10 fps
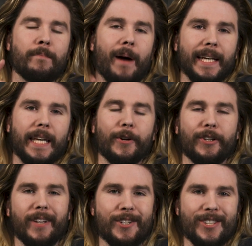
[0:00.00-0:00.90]
in my
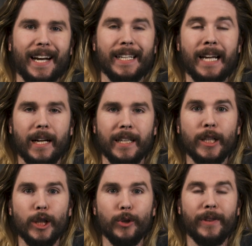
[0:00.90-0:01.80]
calculations, I did not
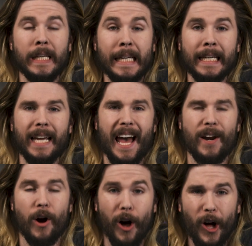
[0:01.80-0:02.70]
include the ink
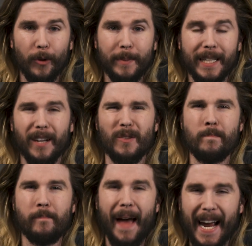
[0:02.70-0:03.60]
at all because
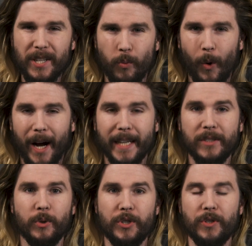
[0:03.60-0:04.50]

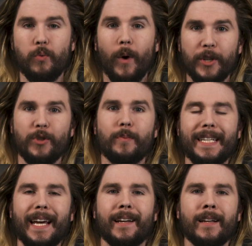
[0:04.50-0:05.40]
mass-wise, which is where you'd be
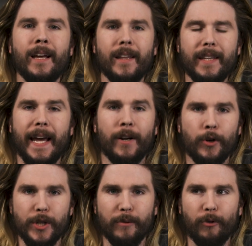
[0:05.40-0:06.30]
getting the
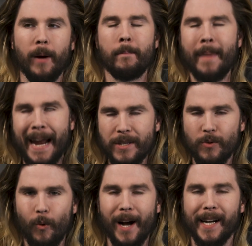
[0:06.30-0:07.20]
energy from,
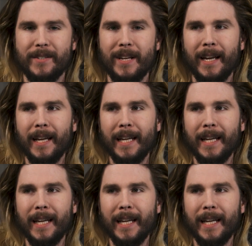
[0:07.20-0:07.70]
mass-wise,